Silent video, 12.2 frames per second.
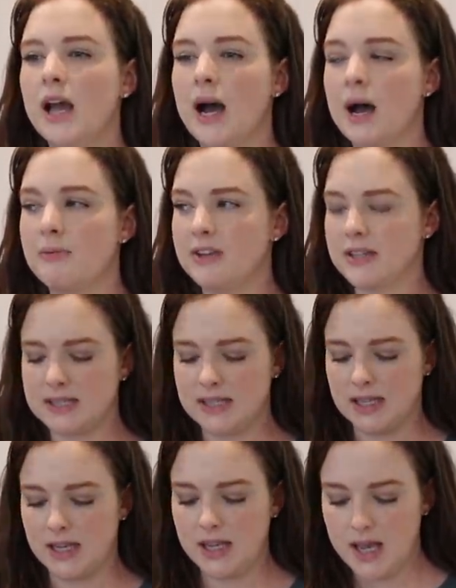
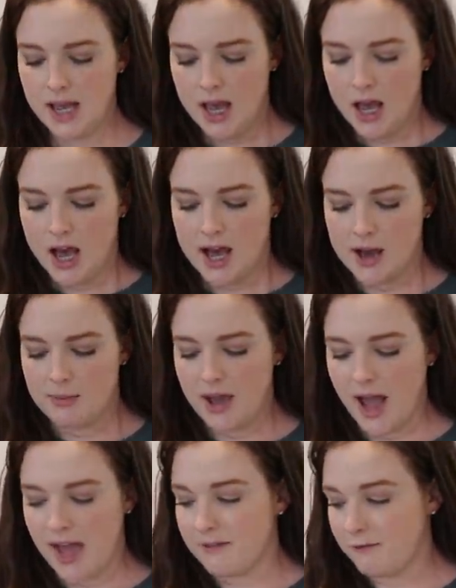obviously, um,
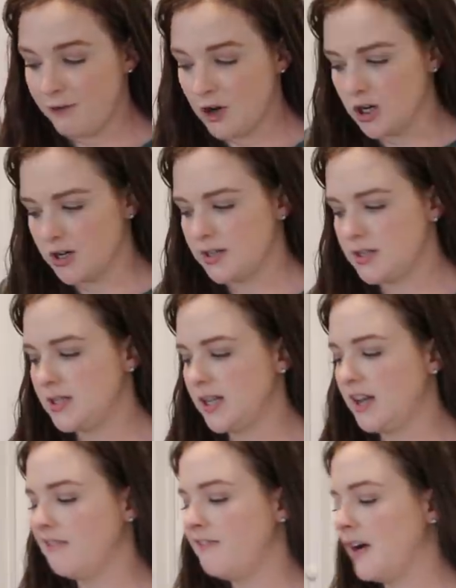at first
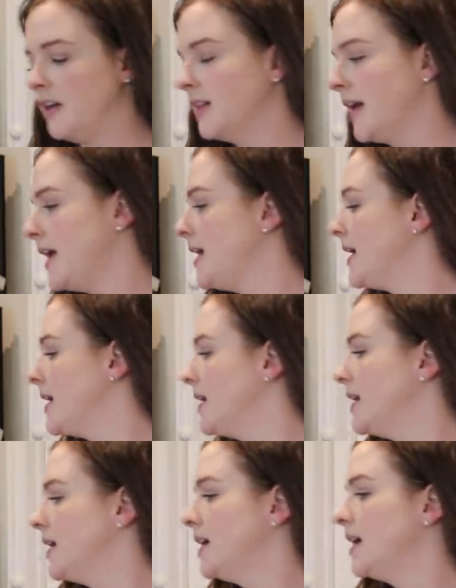it felt like
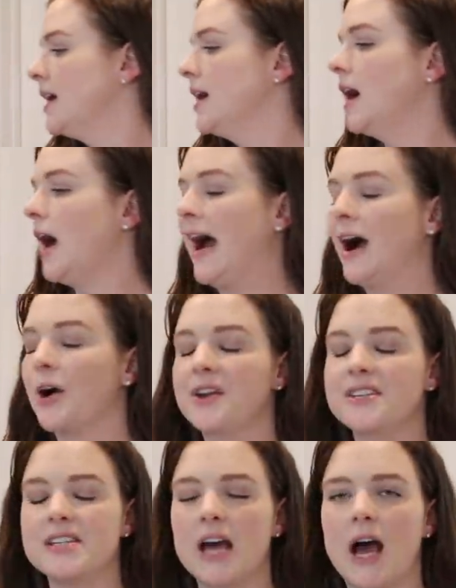our
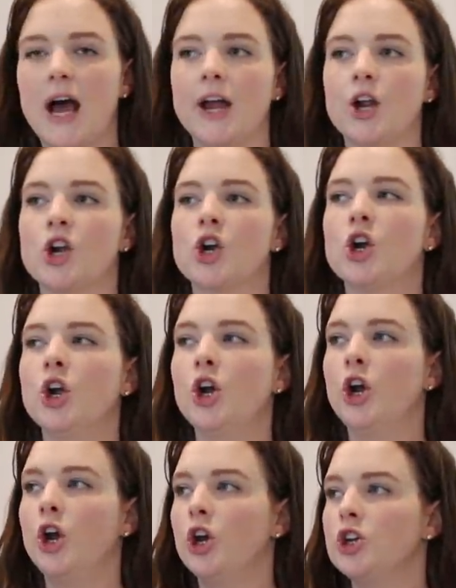entire
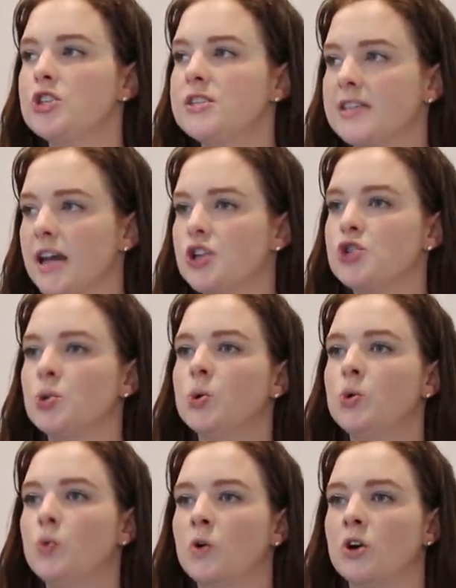
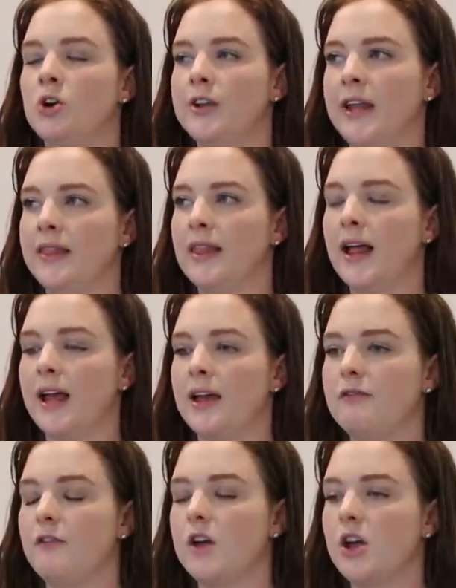schedule, world, and
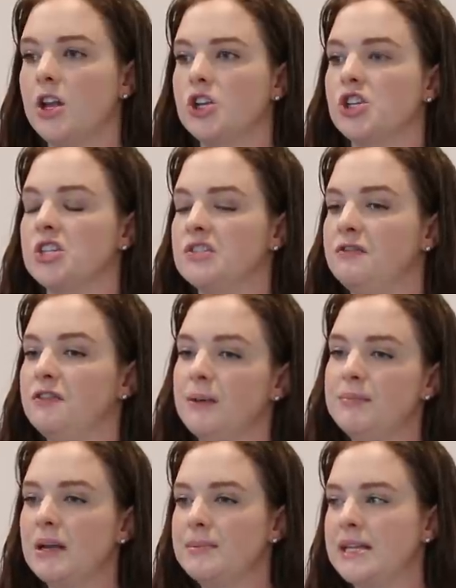life just
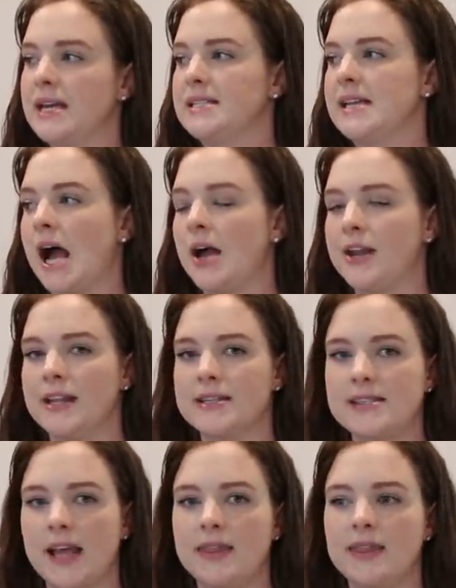flipped upside down and
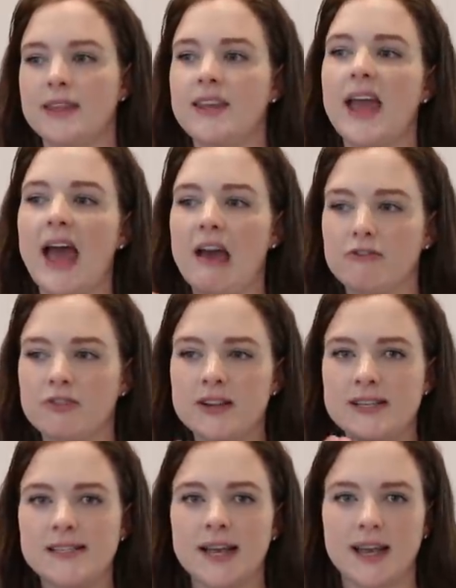suddenly
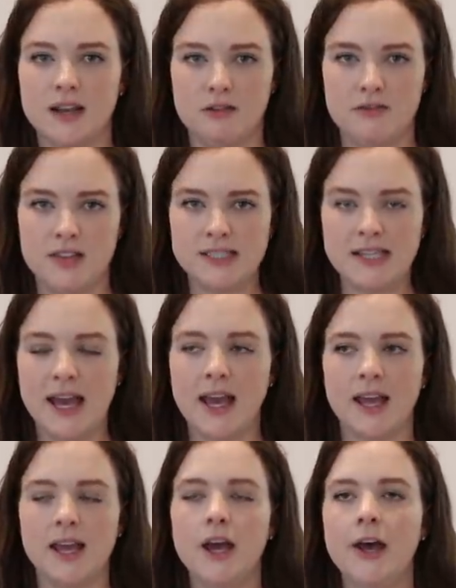every second of the
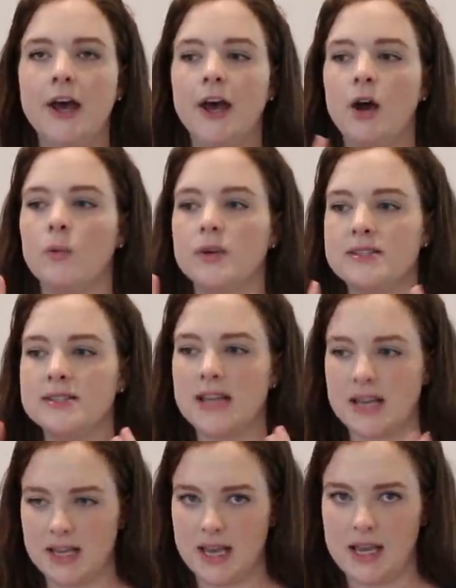day was
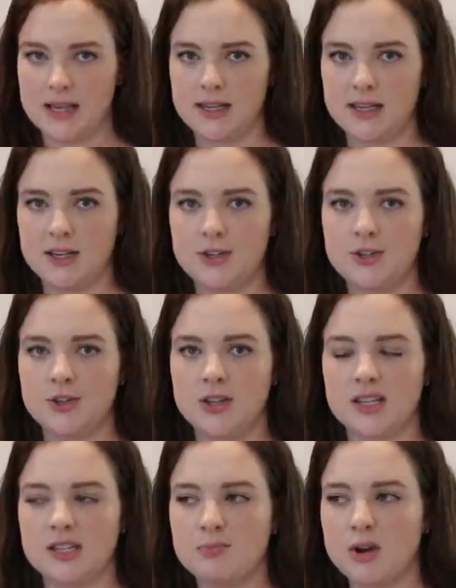dedicated to
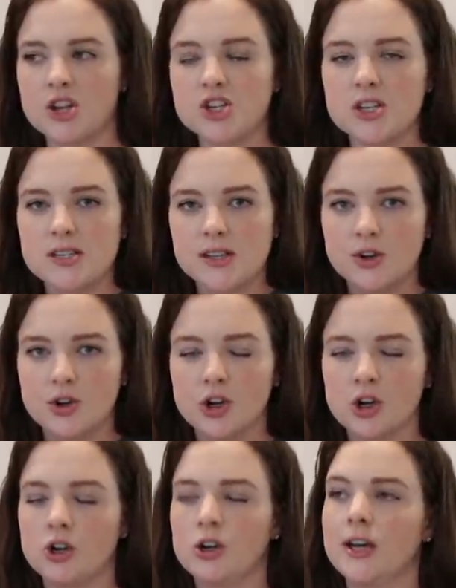this precious little
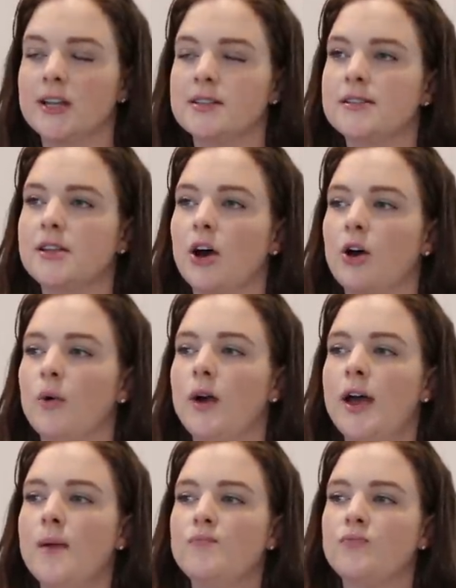girl. And so
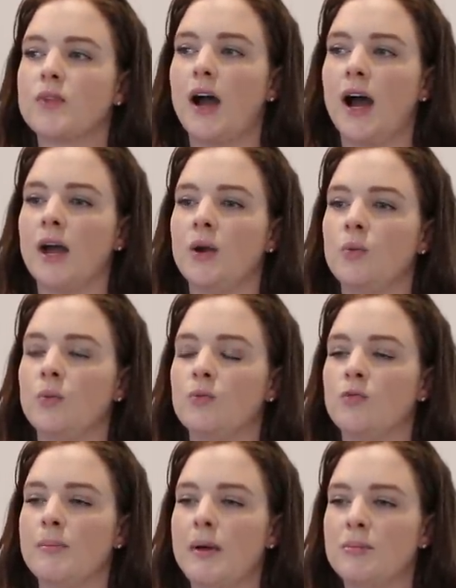I
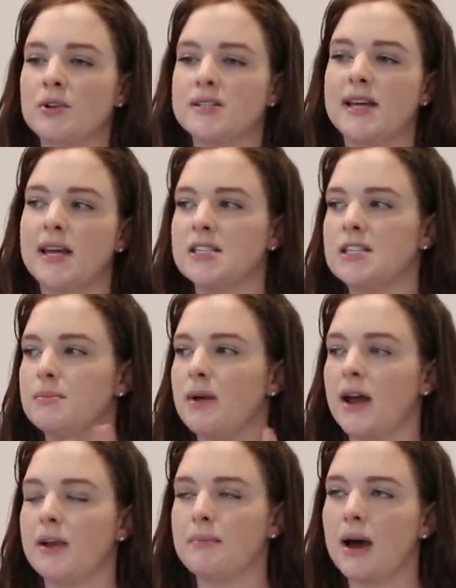remember saying to
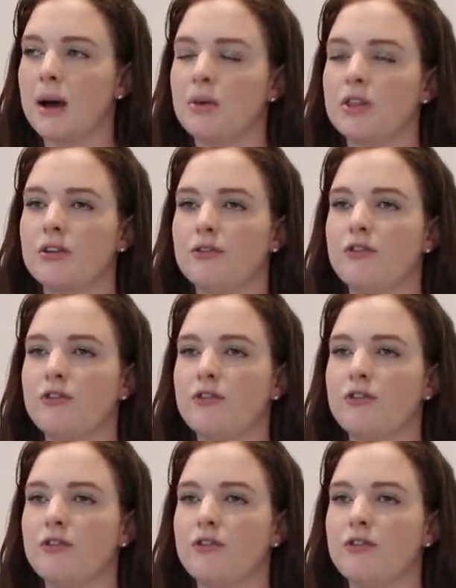my mom on the